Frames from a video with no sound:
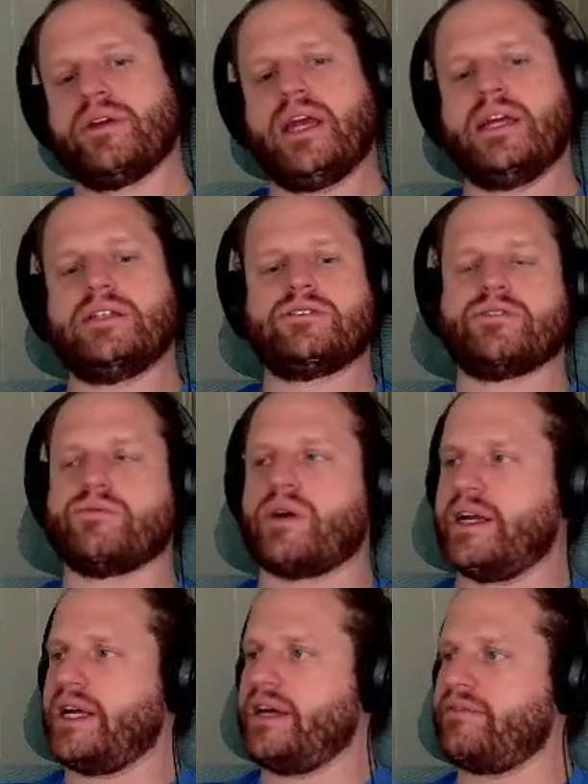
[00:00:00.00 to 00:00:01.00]
into
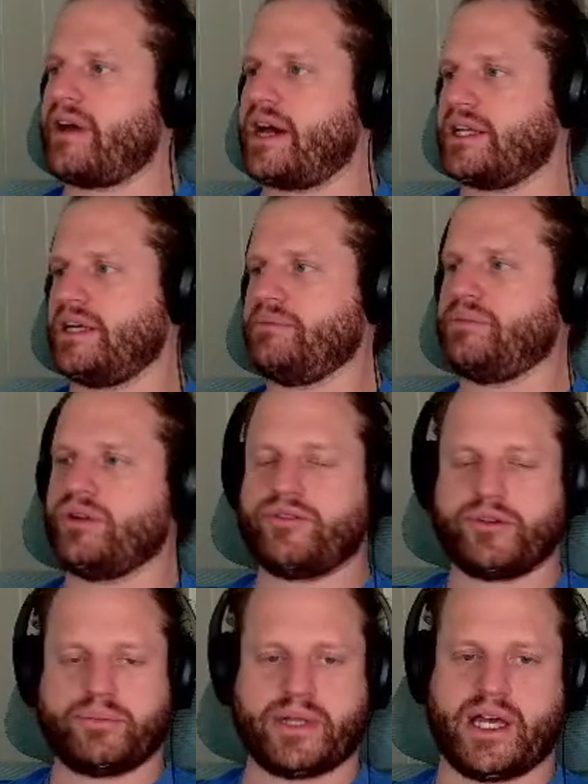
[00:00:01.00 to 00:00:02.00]
Waianae Valley,
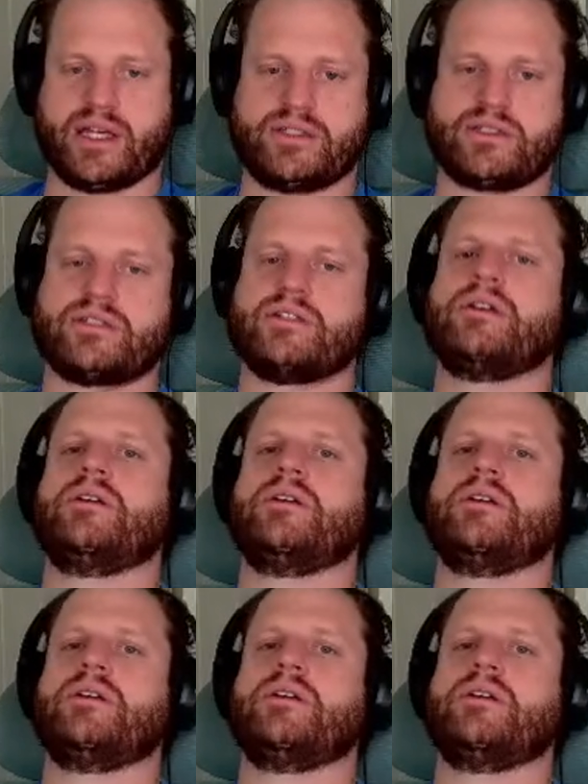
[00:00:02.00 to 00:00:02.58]
beautiful place,